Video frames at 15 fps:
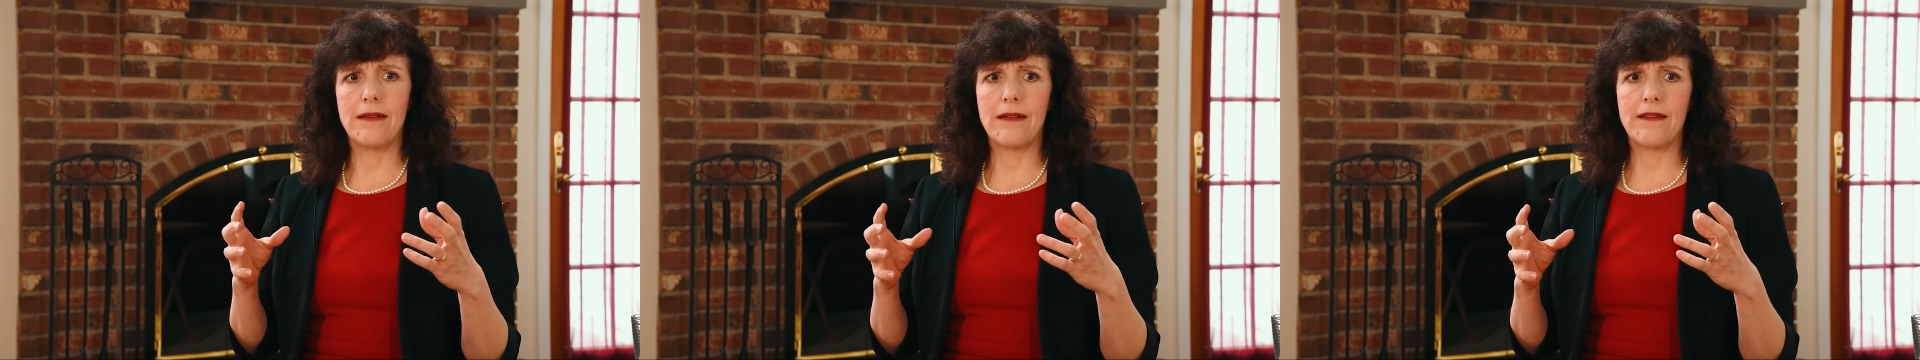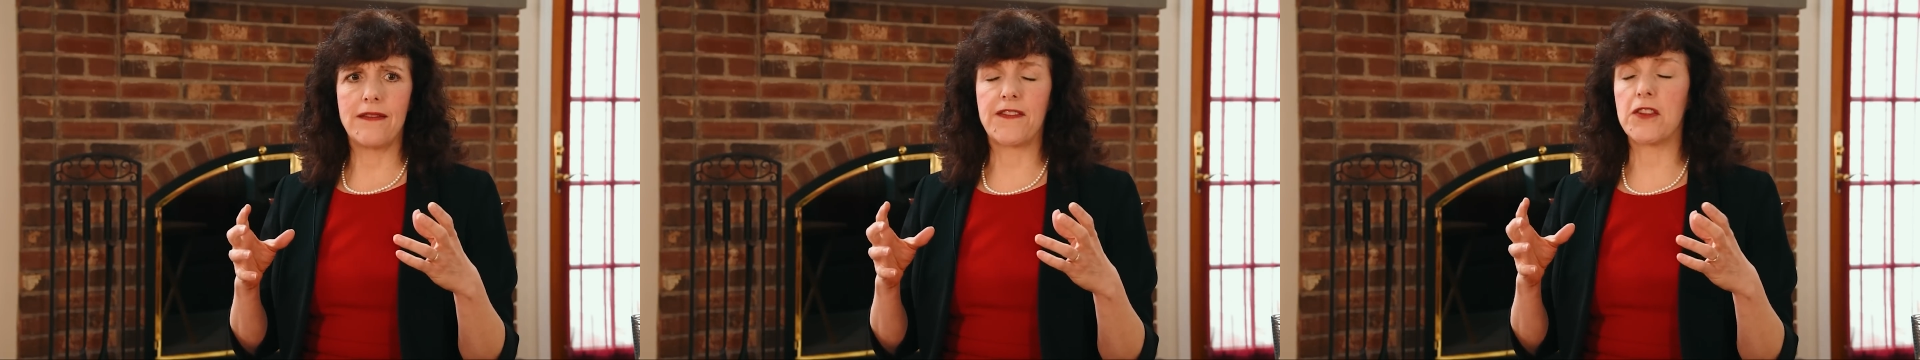
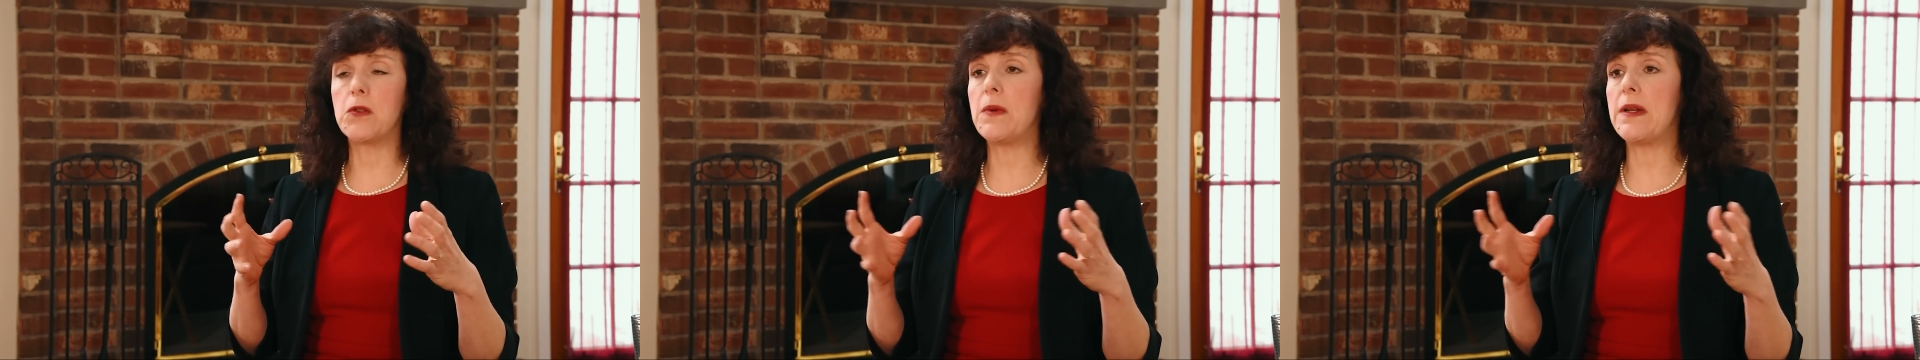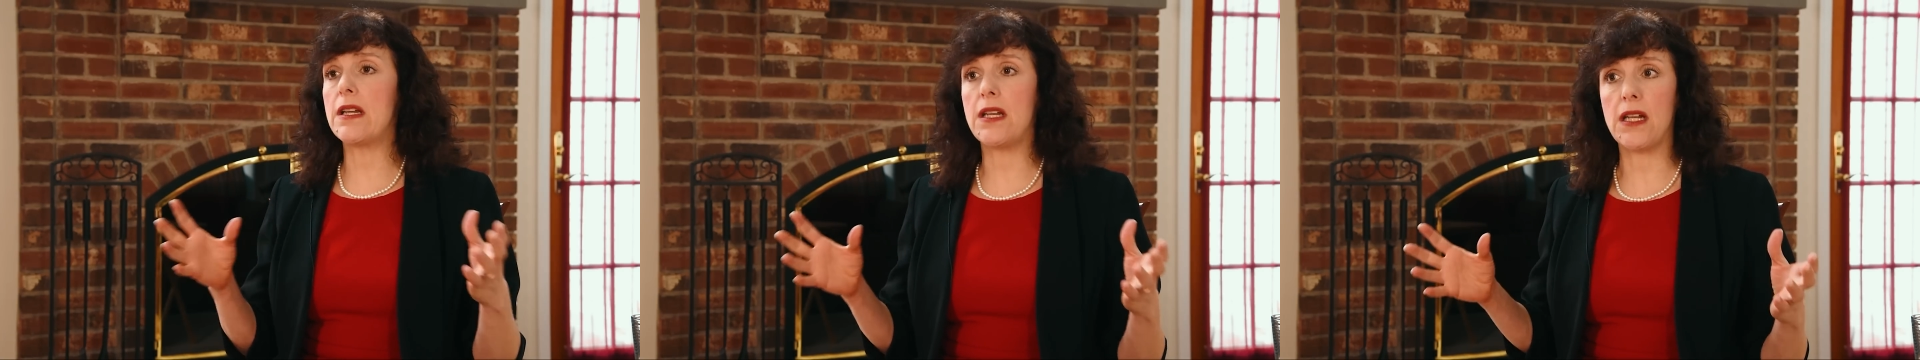
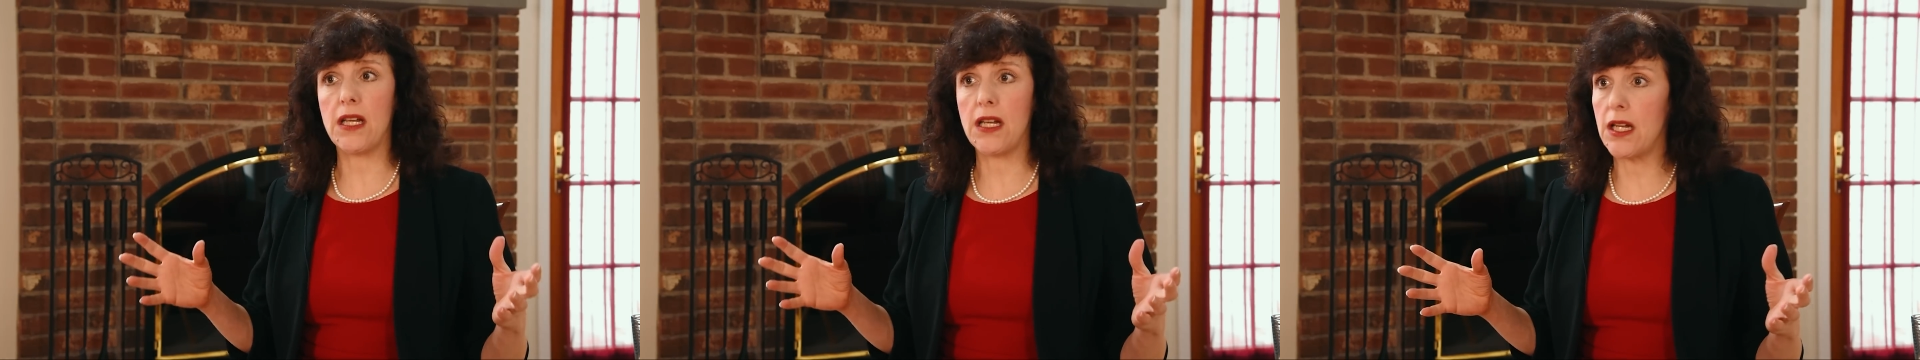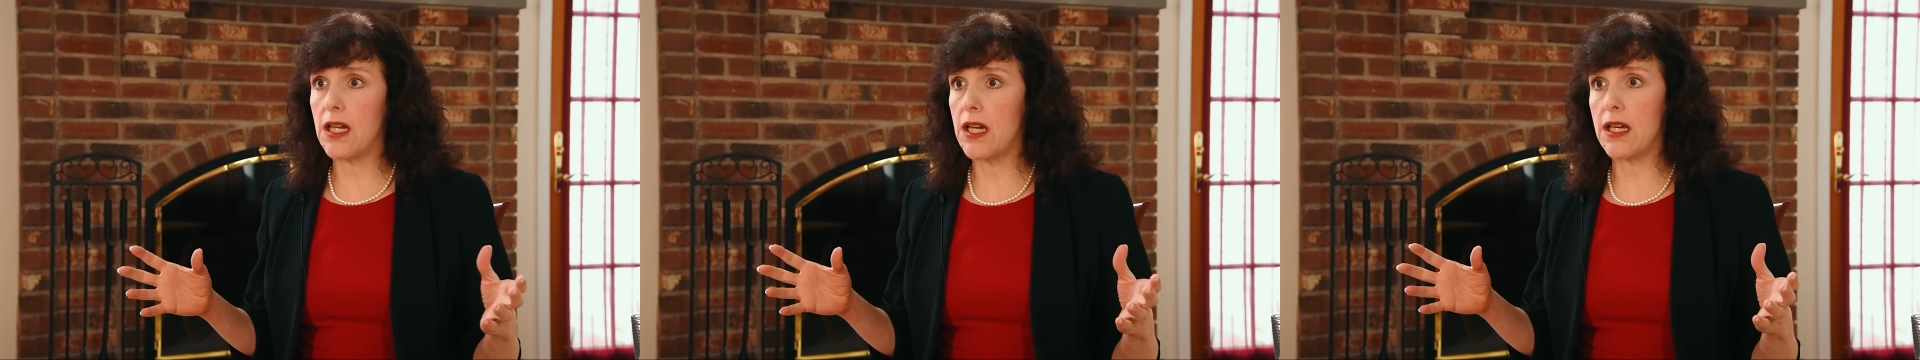
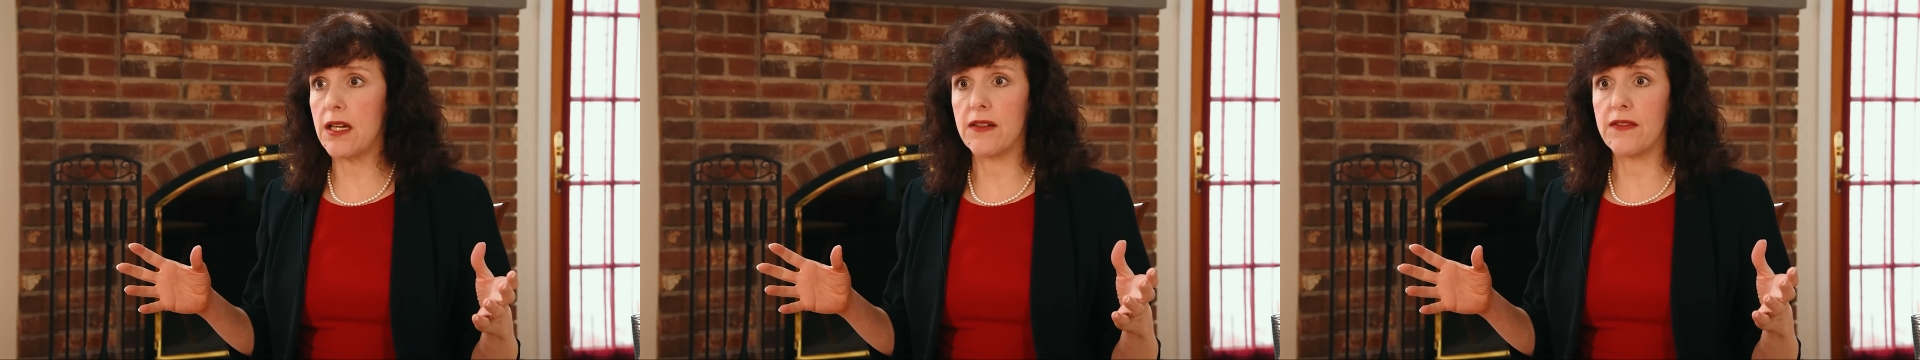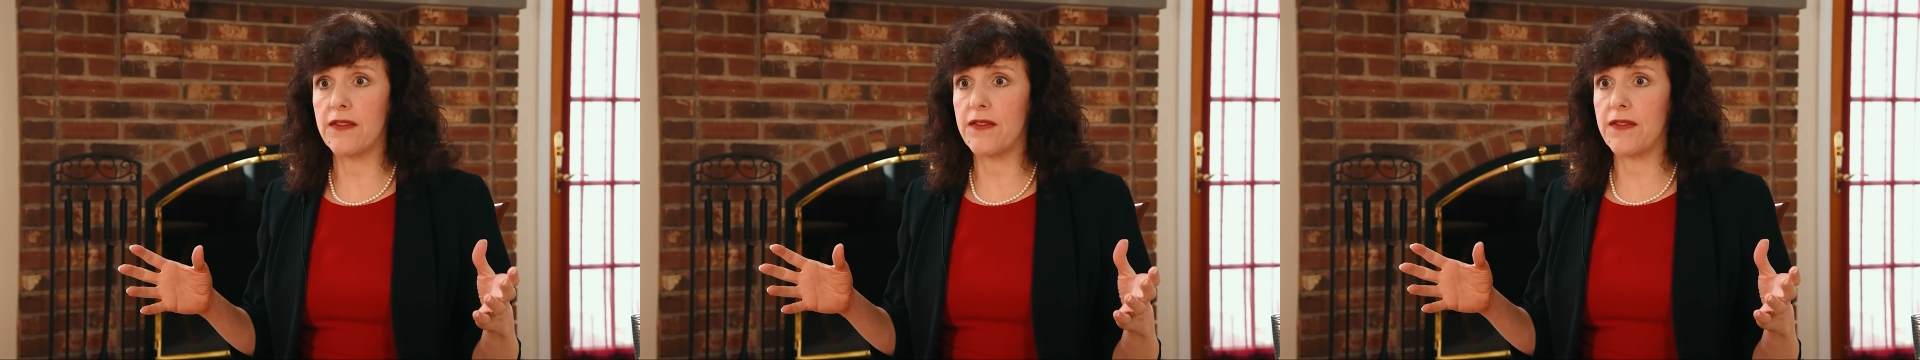fluidity
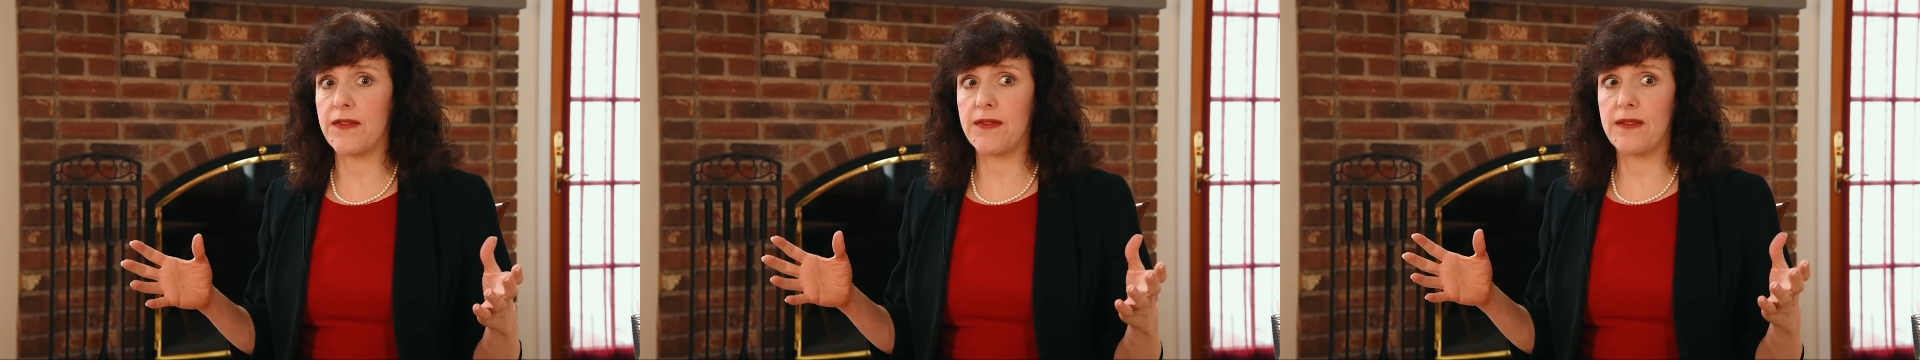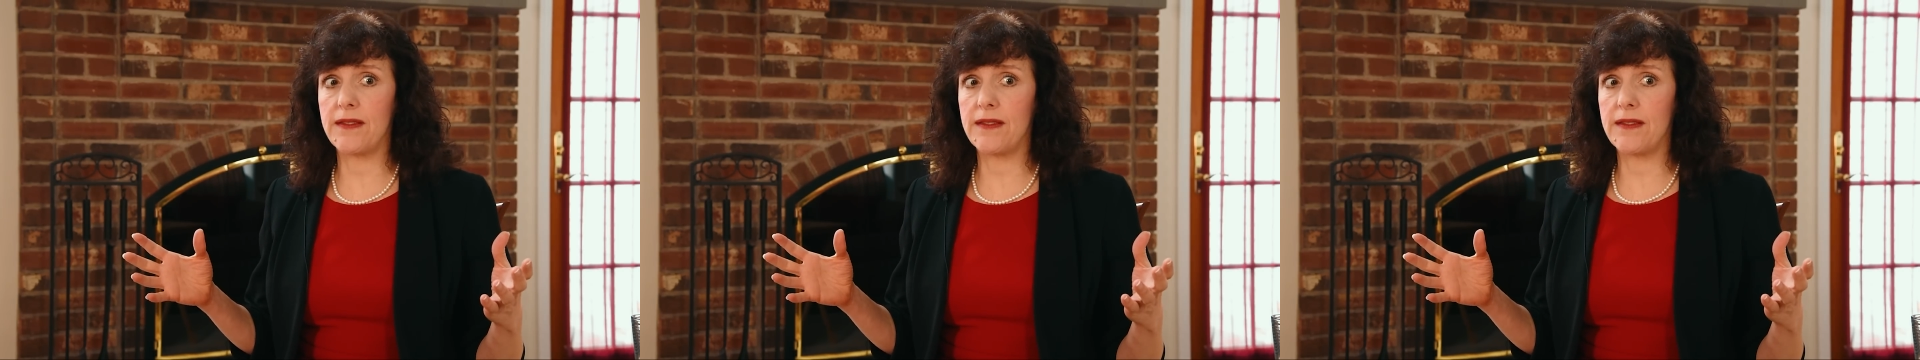of